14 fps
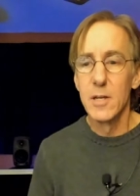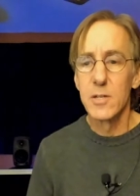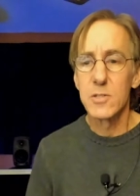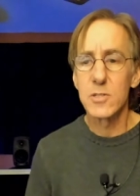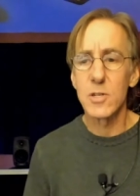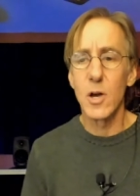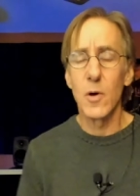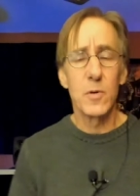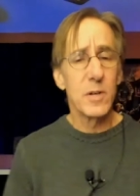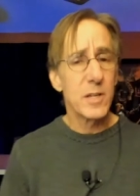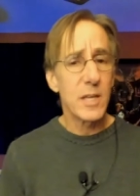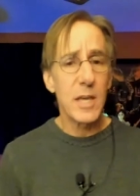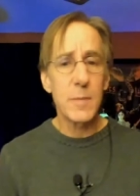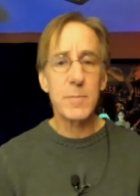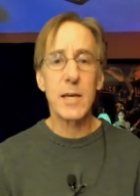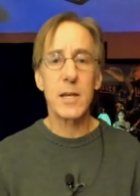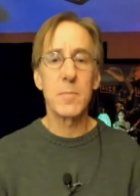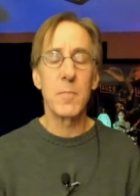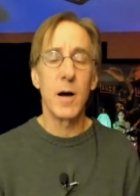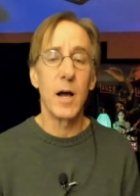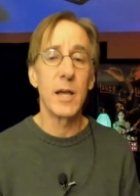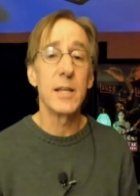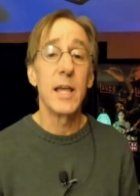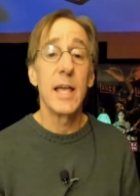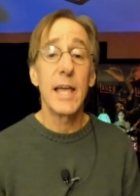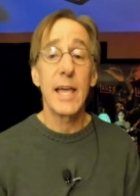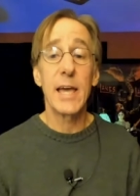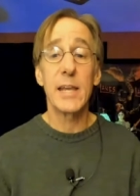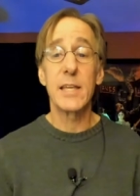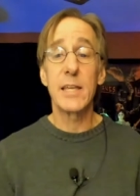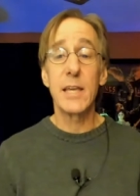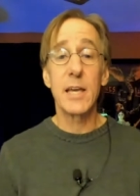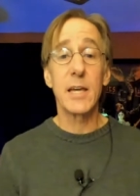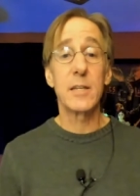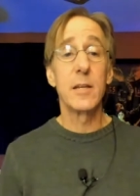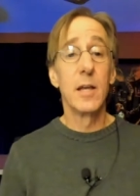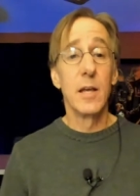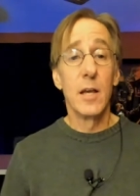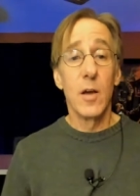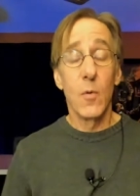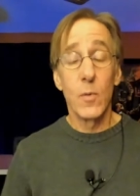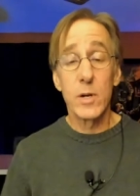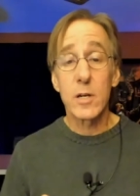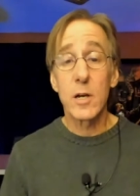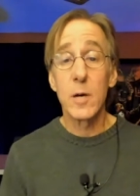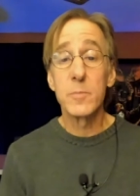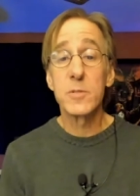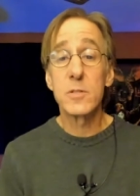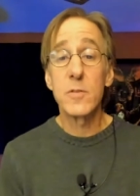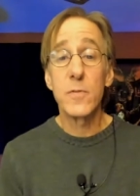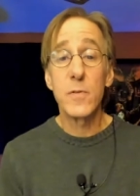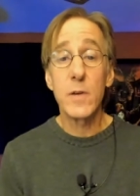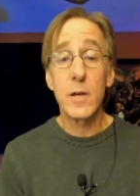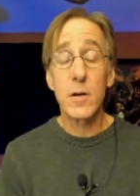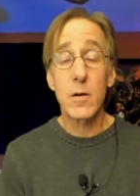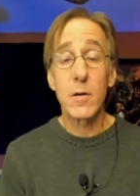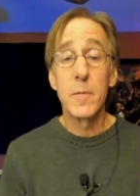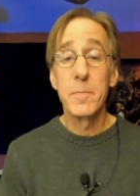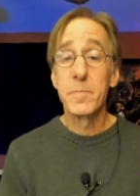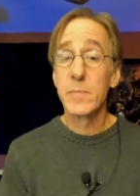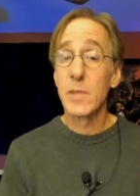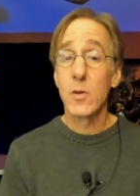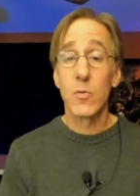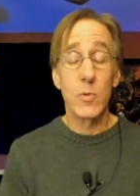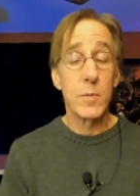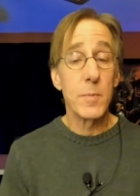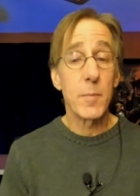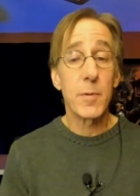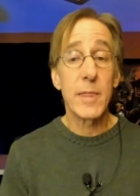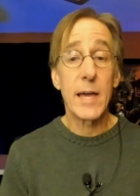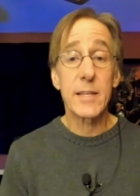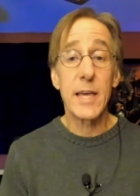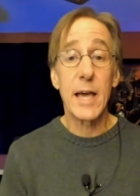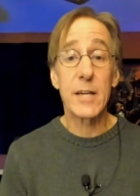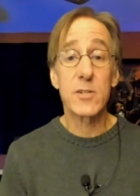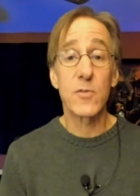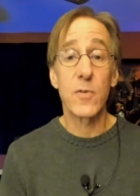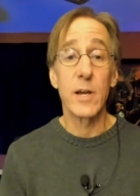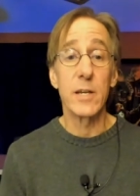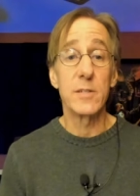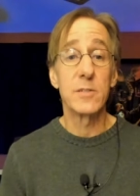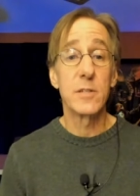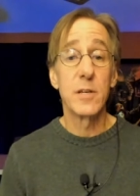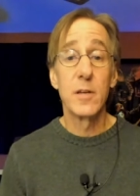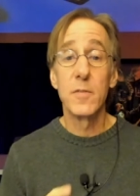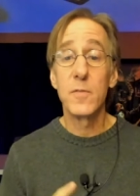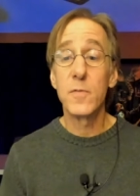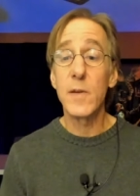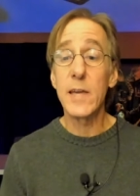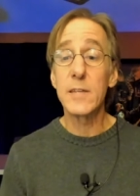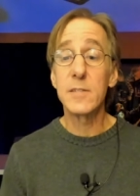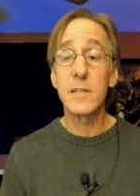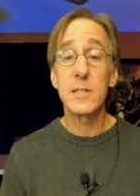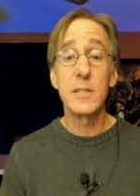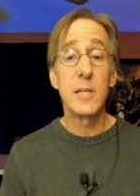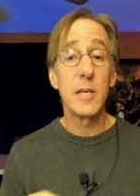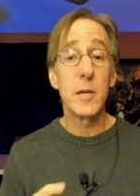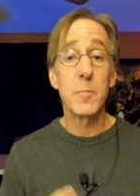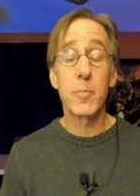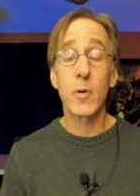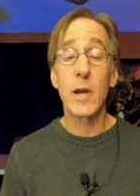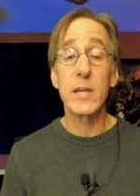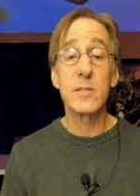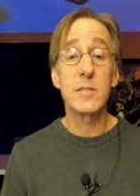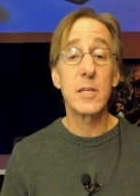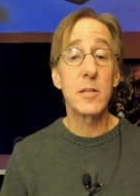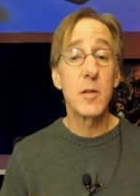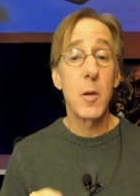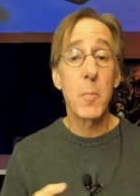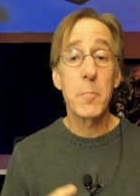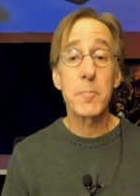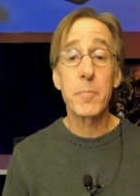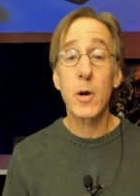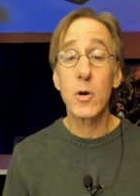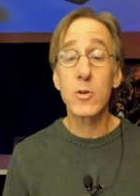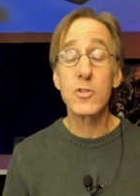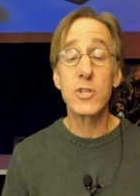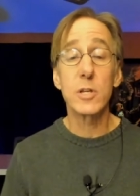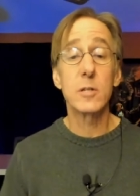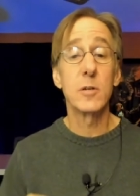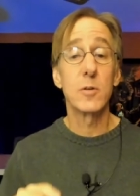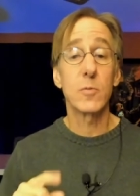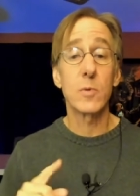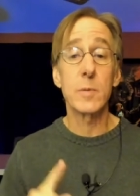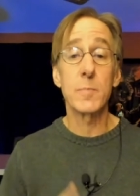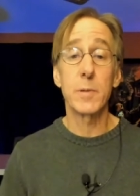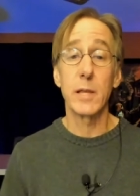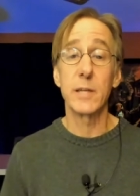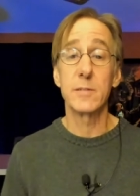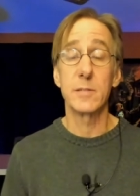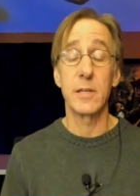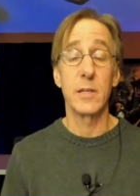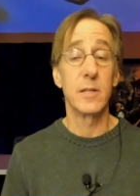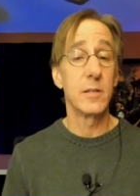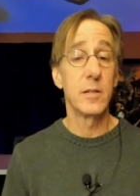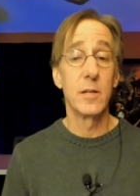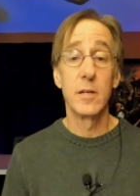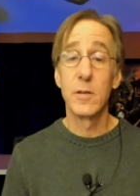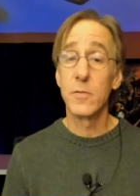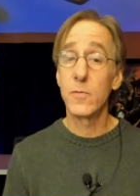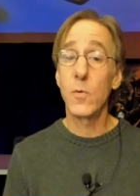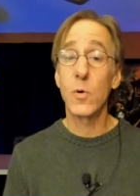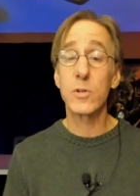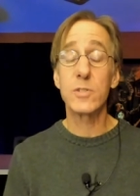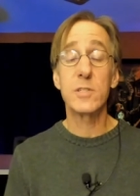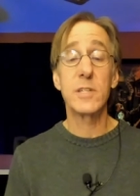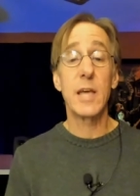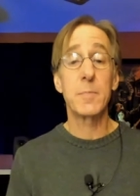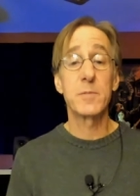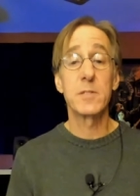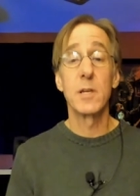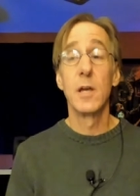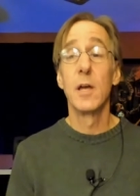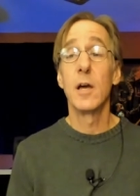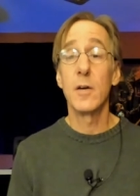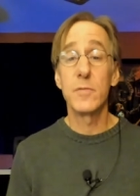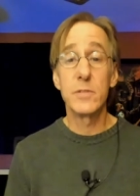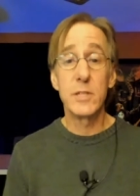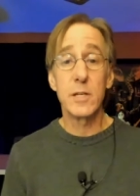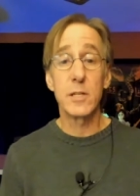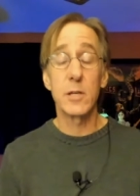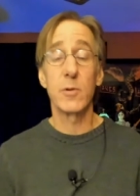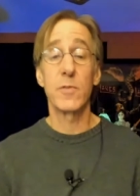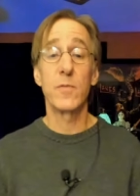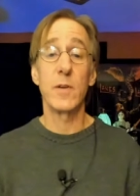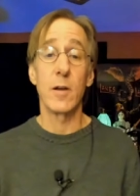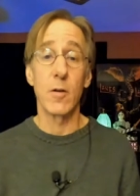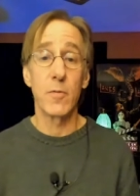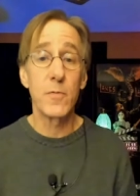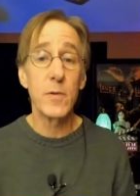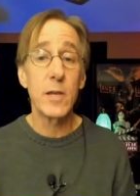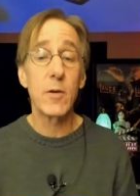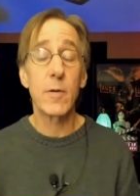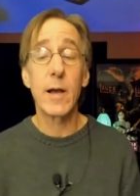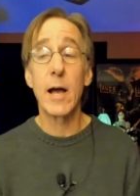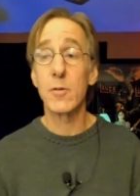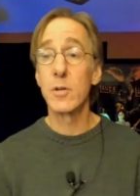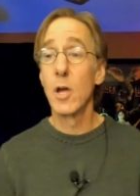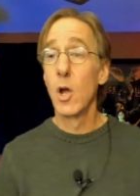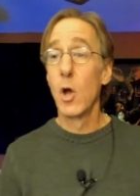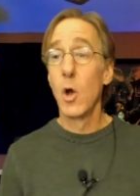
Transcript: So keep that in mind and again, when it comes to fear, Remember that catchphrase face it, embrace it, purge it, replace it. Four steps of dealing with fear. Figure out,